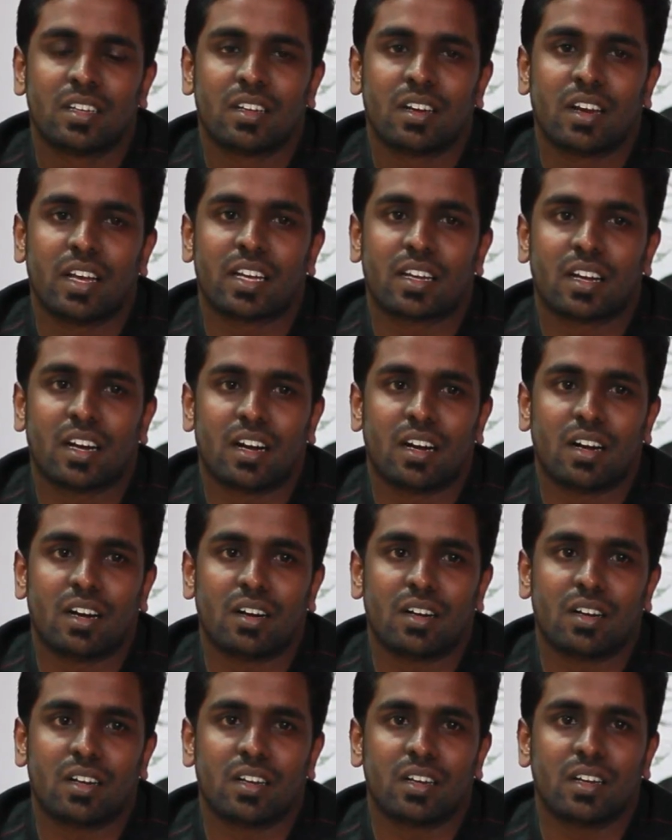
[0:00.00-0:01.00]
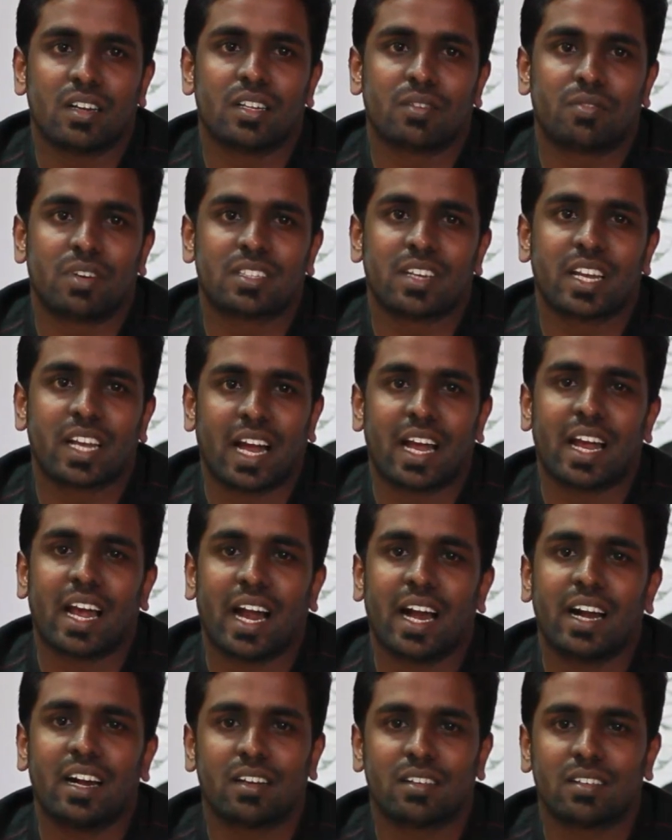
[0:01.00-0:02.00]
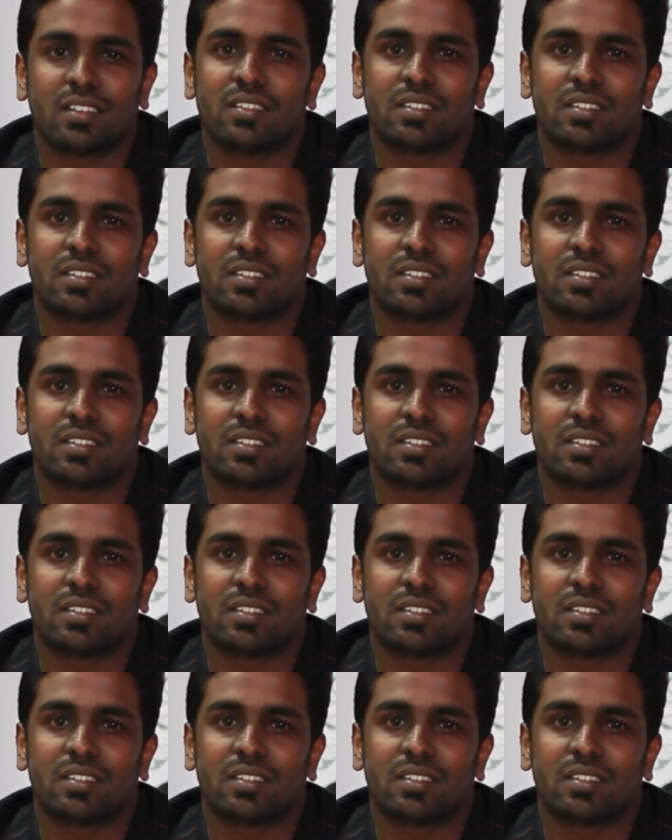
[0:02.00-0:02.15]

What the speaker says: In the first, I had